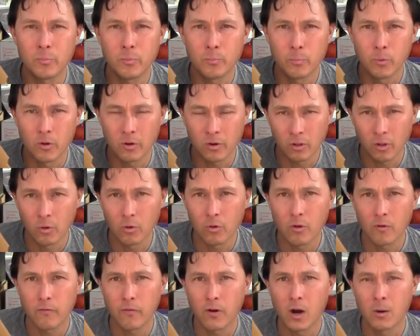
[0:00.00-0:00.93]
supporting
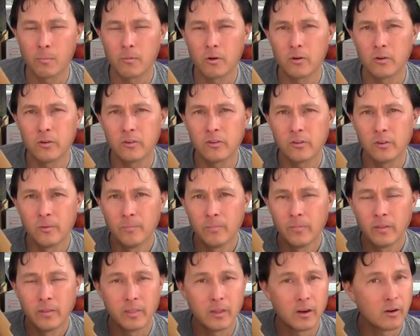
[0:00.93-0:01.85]
local farmers
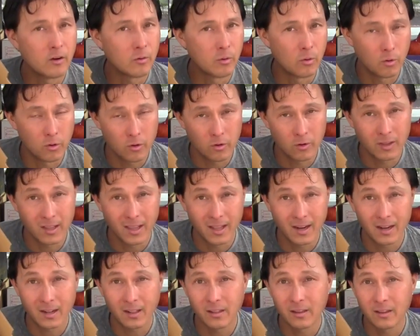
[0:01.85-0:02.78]
that are growing
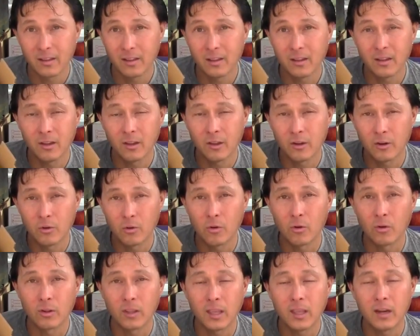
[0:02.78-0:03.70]
organically and
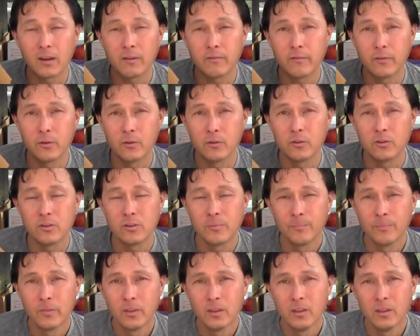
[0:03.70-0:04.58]
organic foods,